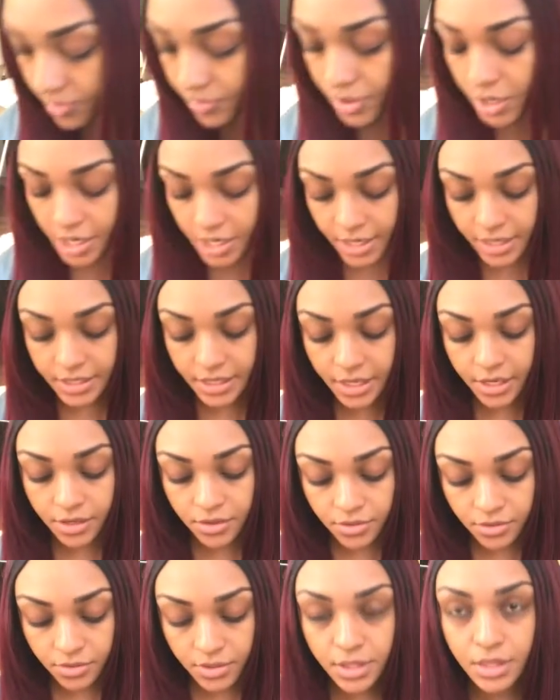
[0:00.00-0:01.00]
what products I
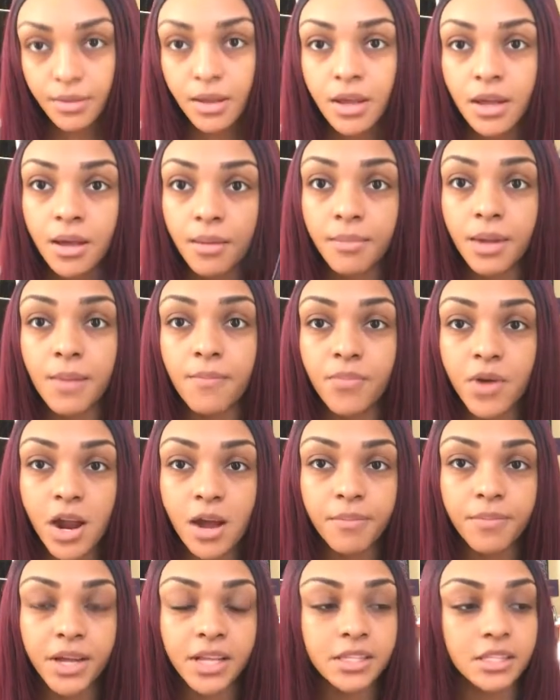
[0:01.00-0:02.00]
use, my
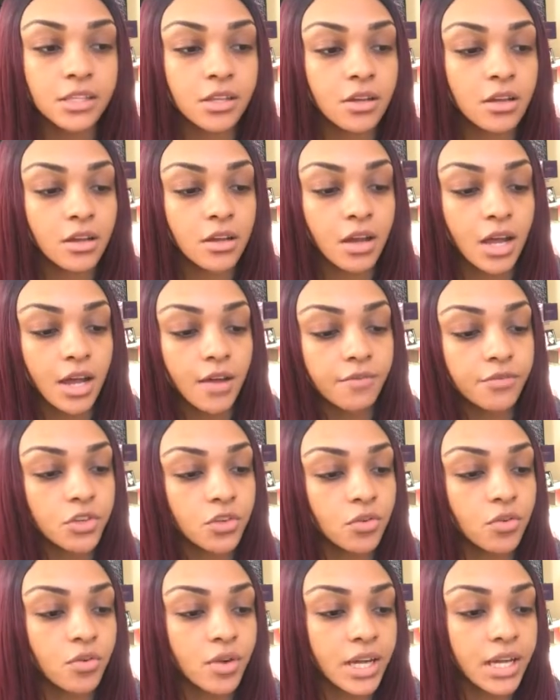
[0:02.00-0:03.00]
brow pencil of
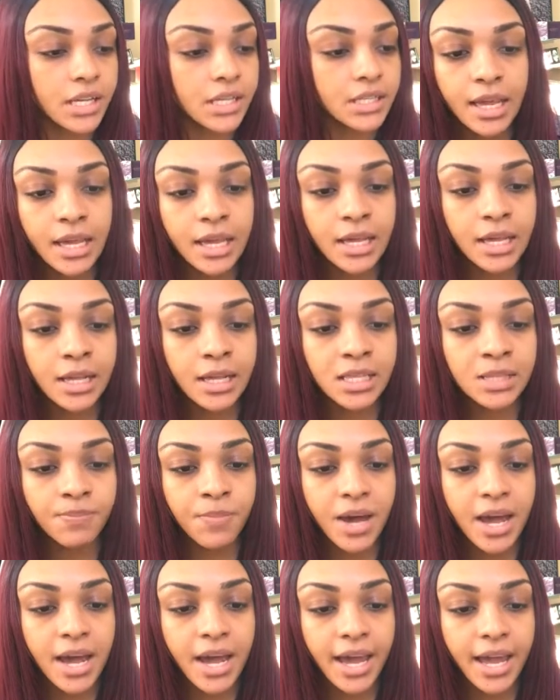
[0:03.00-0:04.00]
choice, it is
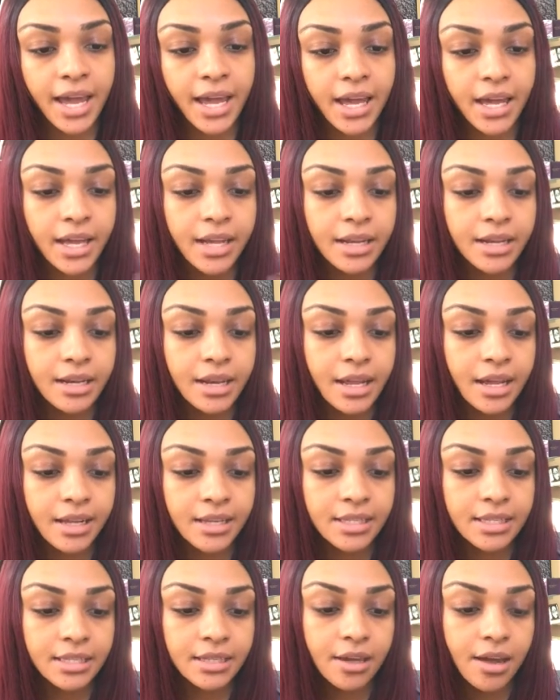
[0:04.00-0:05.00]
by
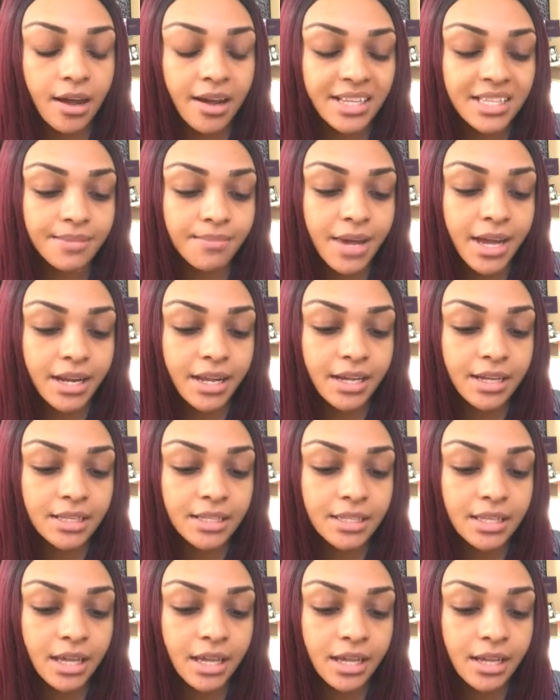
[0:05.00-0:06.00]
NYX
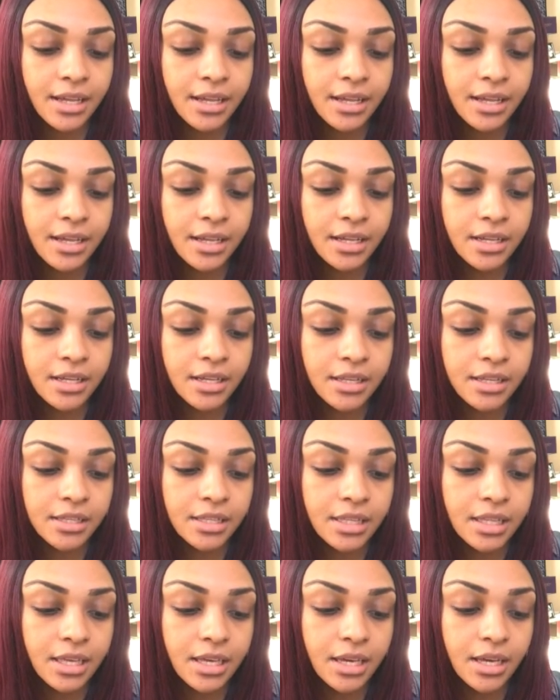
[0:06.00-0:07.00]
Cosmetics. It is
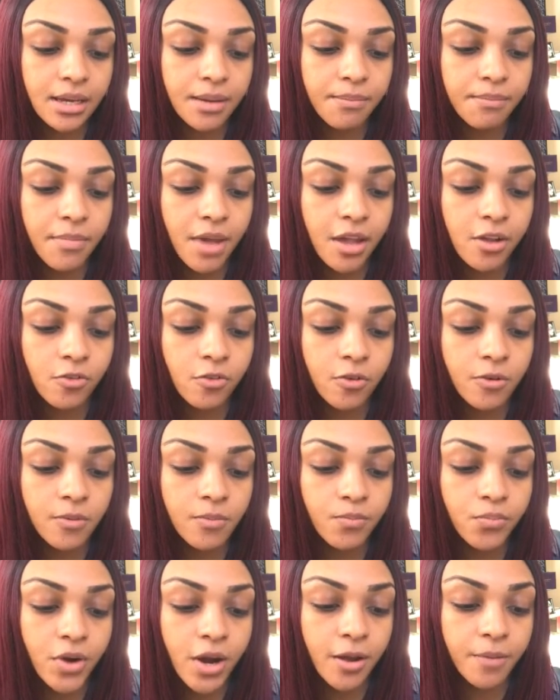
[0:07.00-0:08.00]
the micro
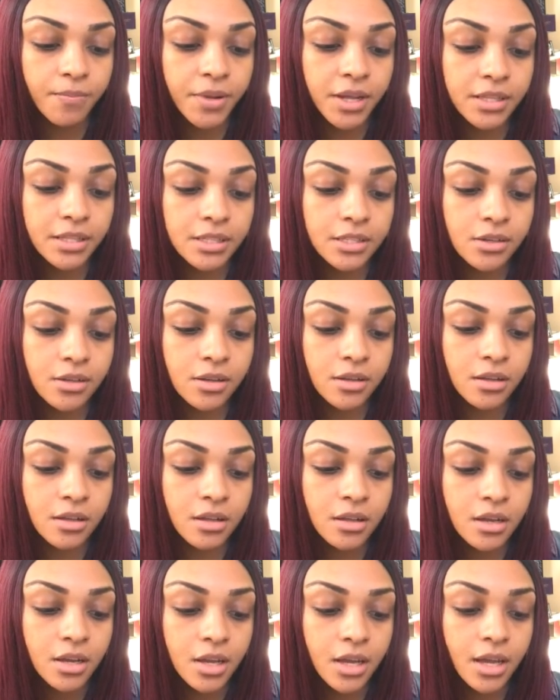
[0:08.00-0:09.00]
brow
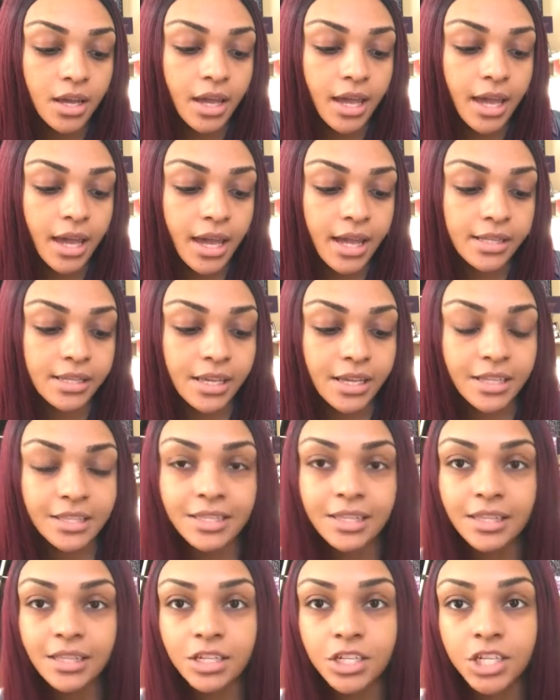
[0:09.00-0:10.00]
pencil and
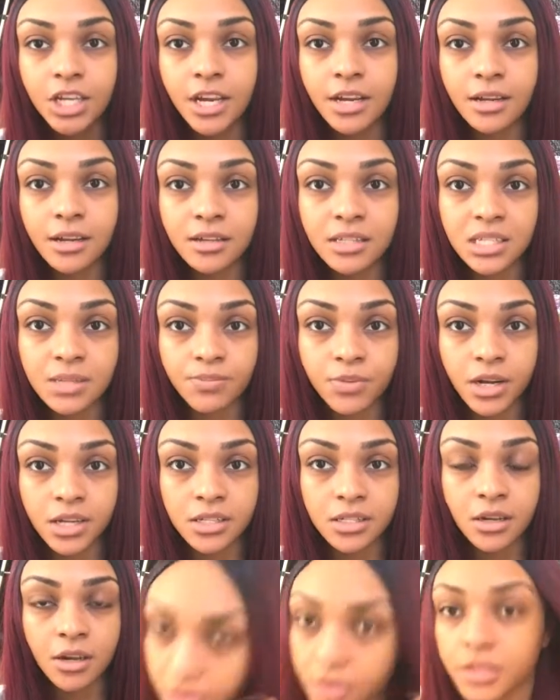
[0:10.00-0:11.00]
it's in the shade
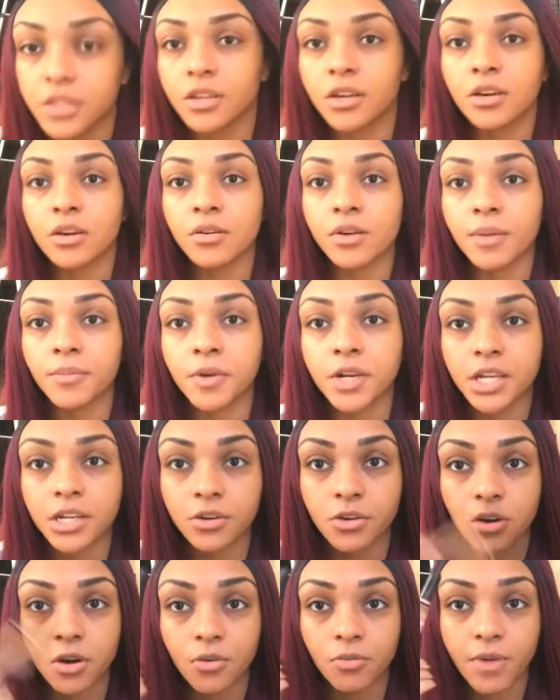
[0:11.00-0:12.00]
Espresso. Also, I'm gonna
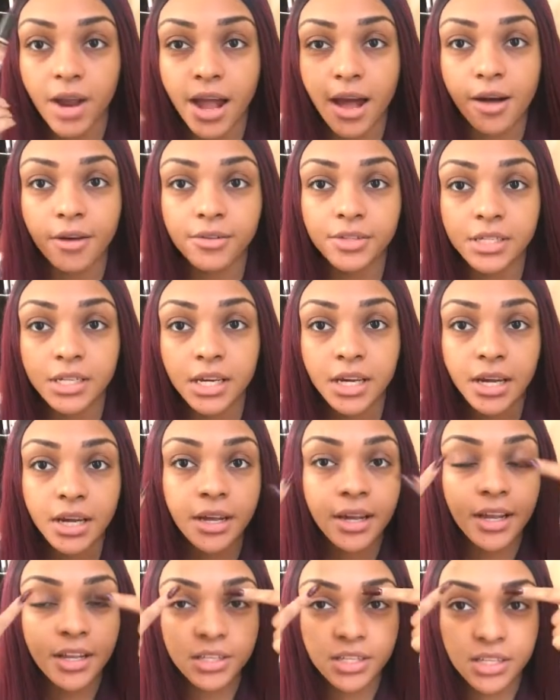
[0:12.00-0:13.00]
go around
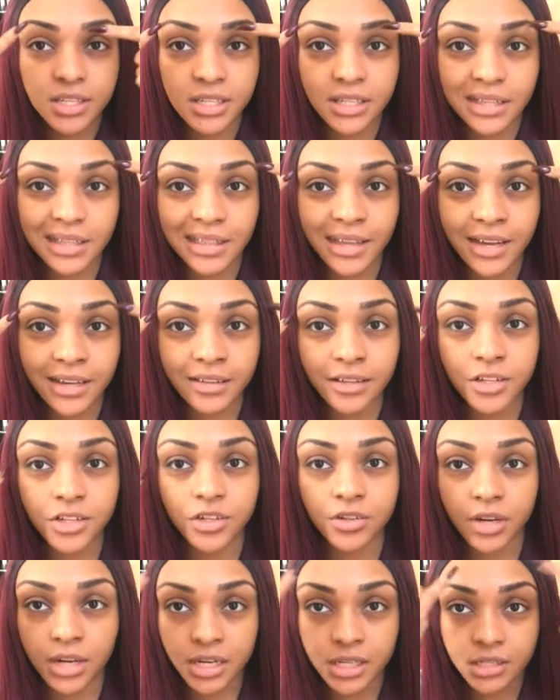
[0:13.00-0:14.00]
and just lightly
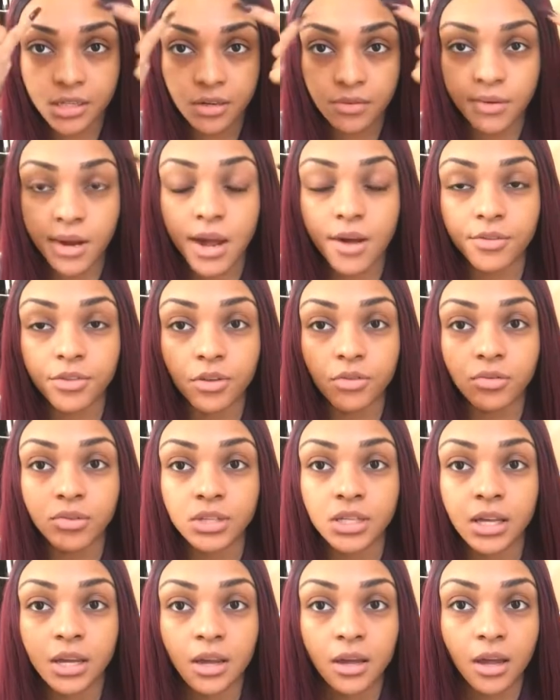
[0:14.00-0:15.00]
trace around
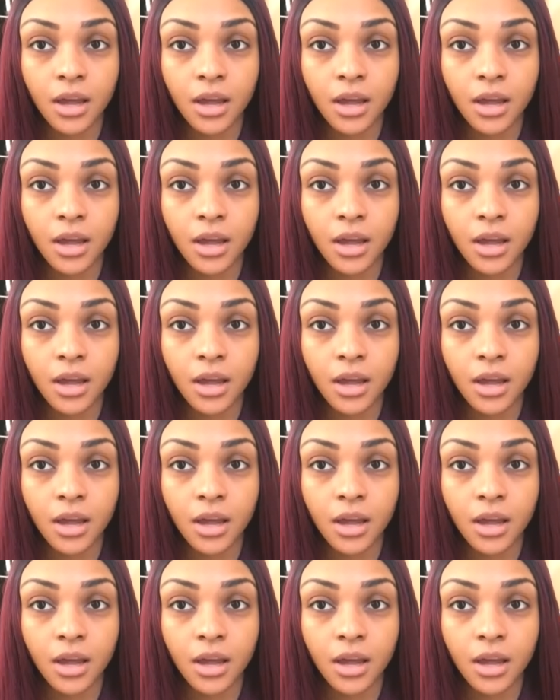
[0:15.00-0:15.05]
those